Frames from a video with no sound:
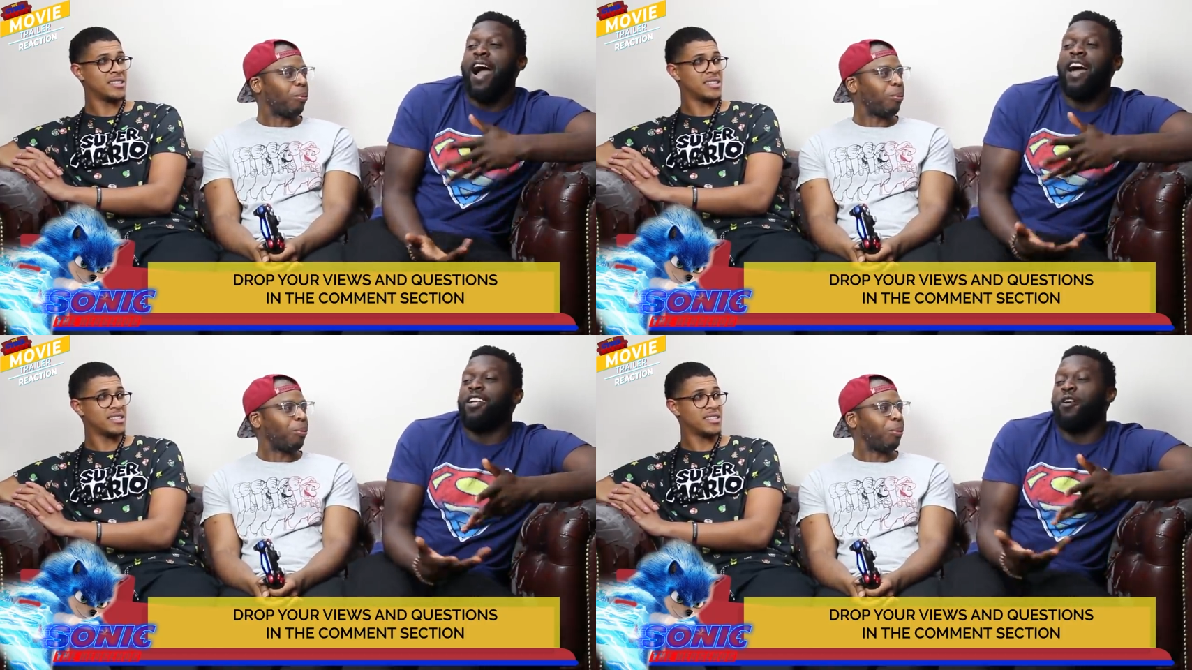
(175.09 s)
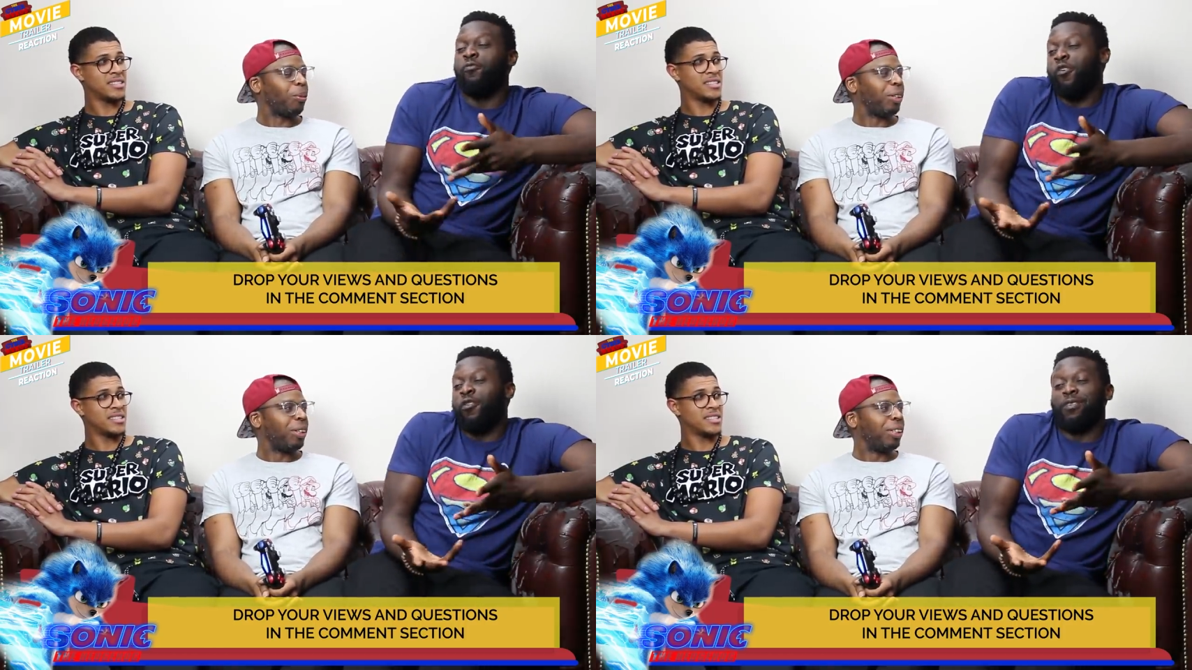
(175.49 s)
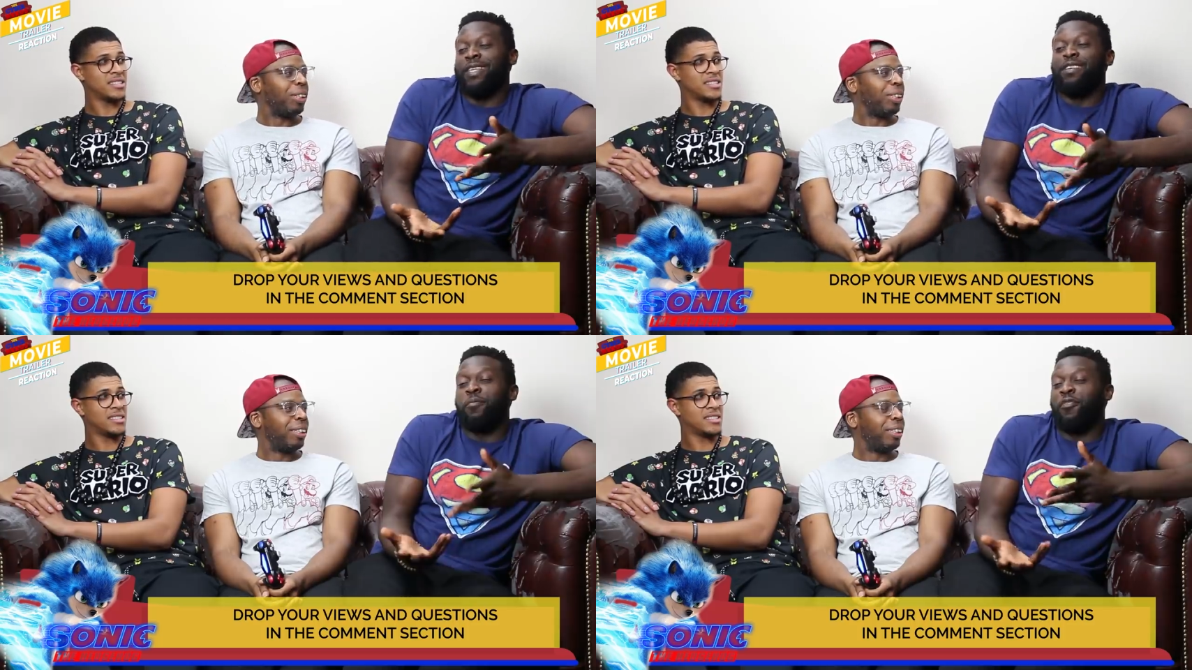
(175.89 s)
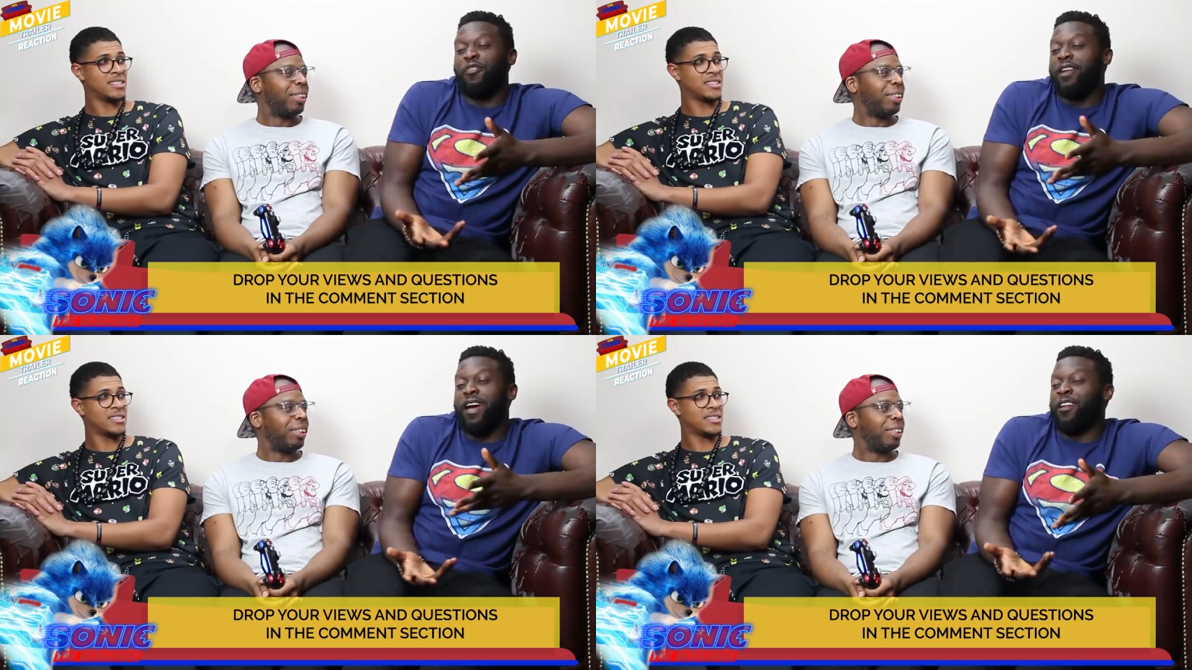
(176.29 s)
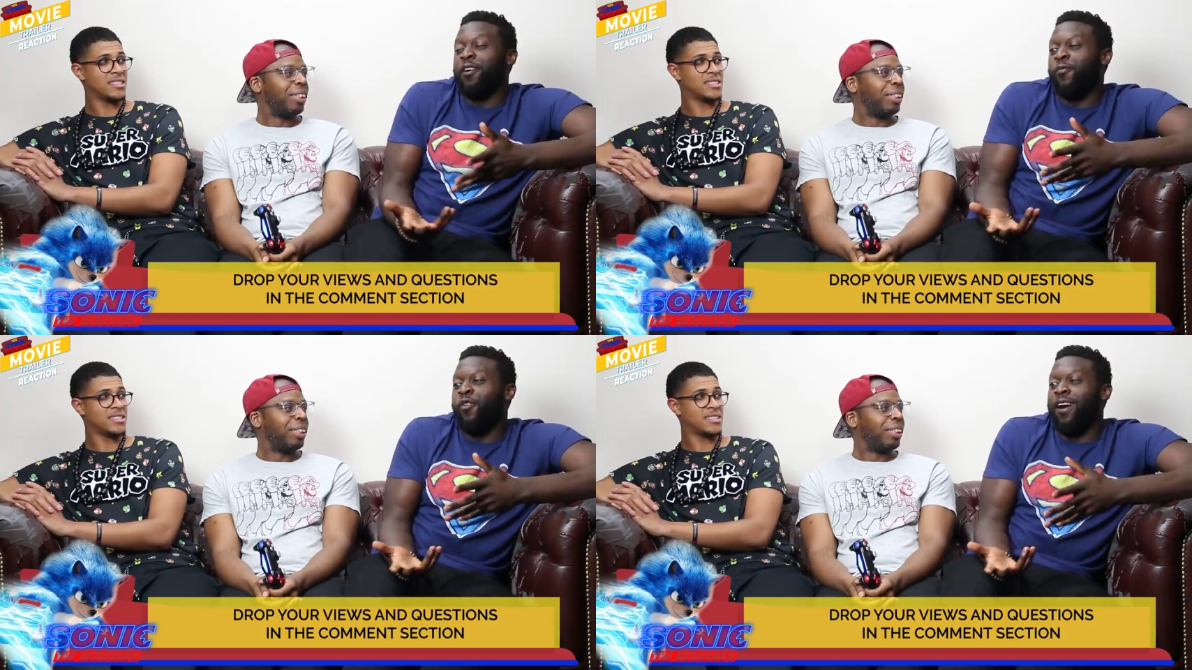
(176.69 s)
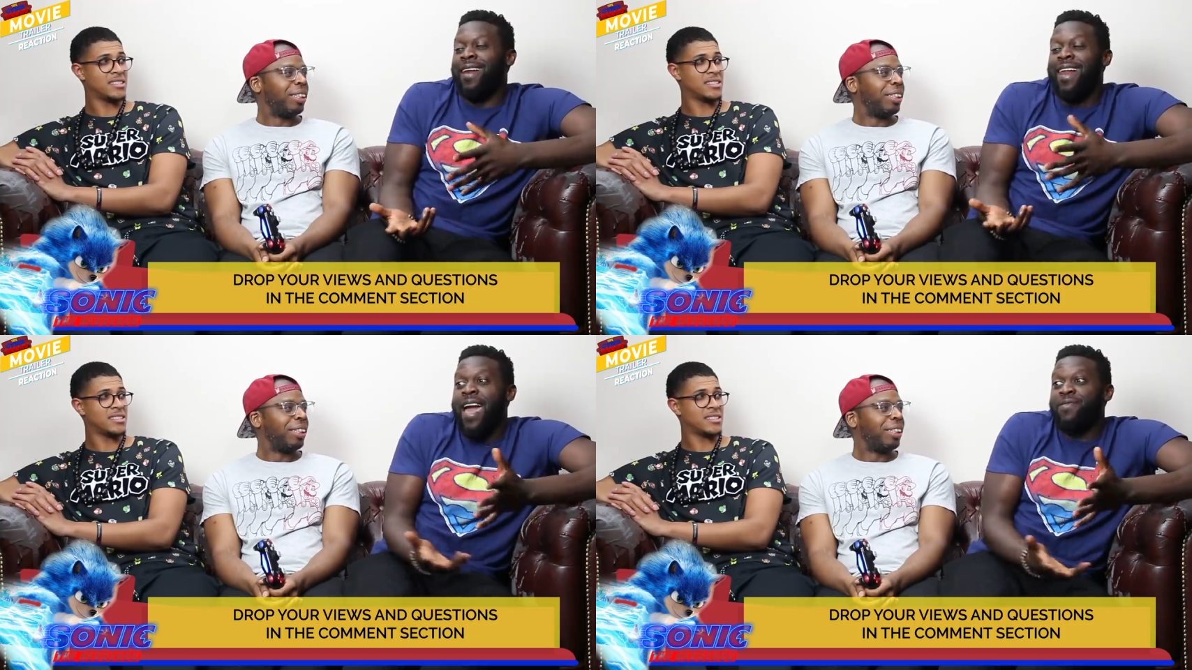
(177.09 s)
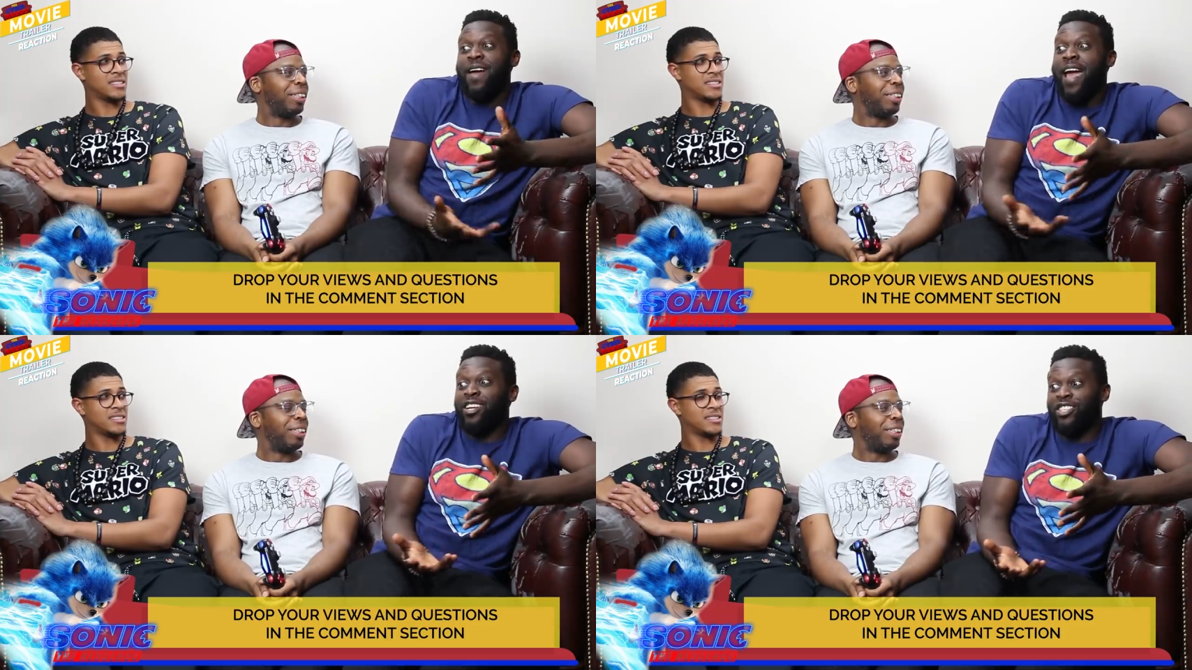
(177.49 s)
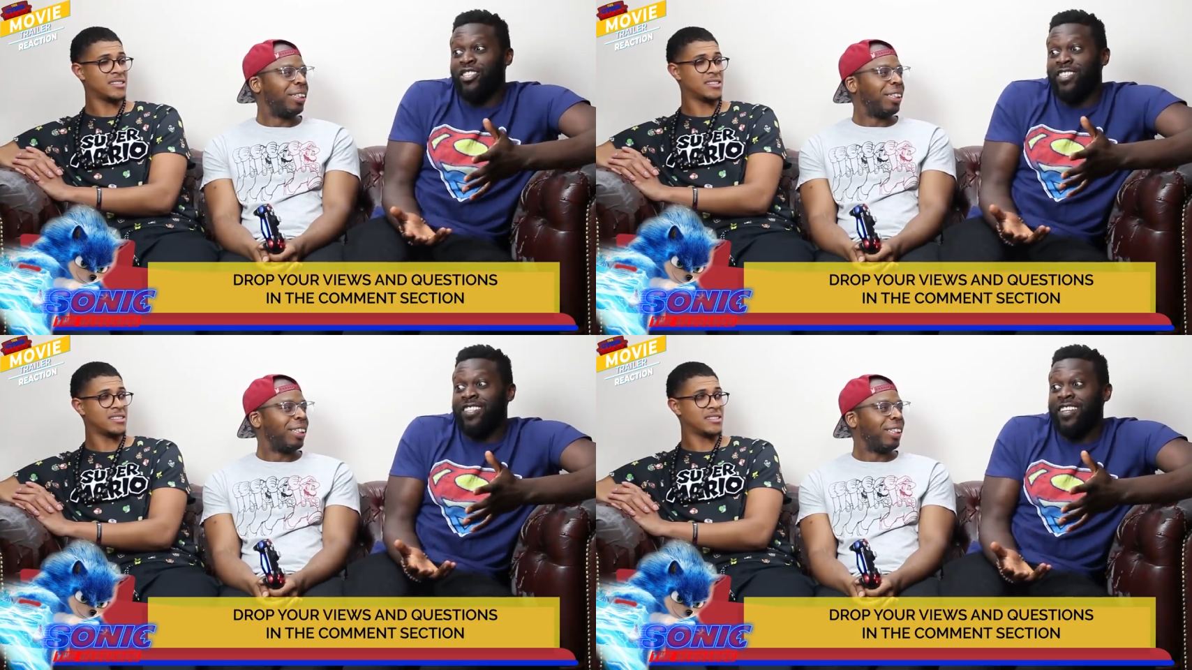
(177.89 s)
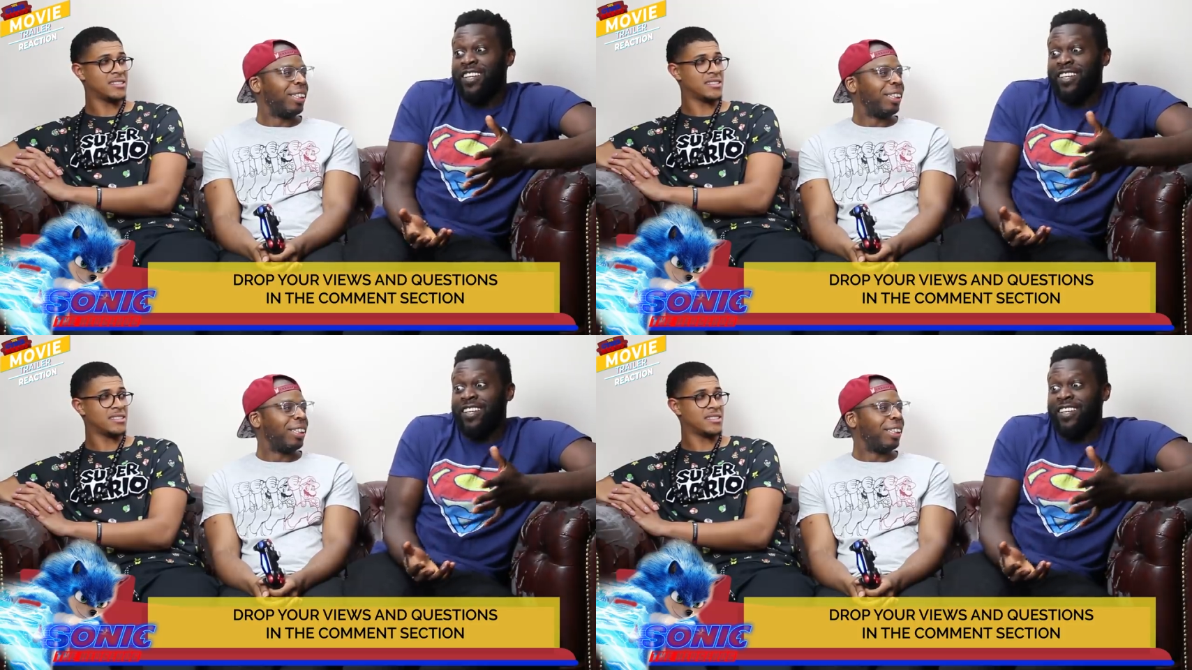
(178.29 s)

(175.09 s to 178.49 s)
Speaker 1: I don't well even before that I don't know what live action